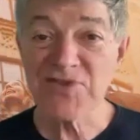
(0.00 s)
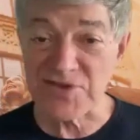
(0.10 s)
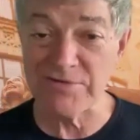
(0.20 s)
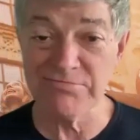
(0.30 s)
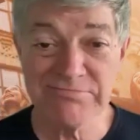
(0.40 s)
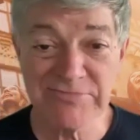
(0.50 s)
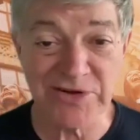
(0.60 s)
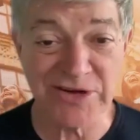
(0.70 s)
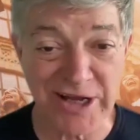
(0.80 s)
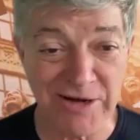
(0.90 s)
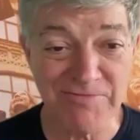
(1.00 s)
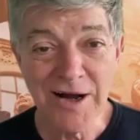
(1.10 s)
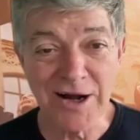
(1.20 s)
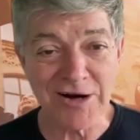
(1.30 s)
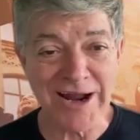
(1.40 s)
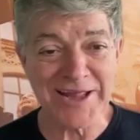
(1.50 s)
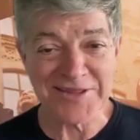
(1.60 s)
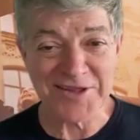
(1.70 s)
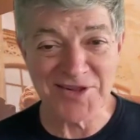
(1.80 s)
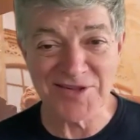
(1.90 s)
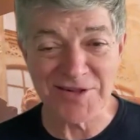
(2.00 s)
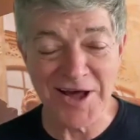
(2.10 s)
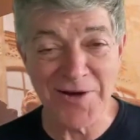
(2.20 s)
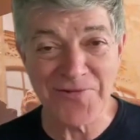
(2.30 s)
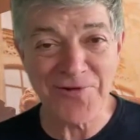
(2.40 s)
So there you yeah. go. All right. This is uh,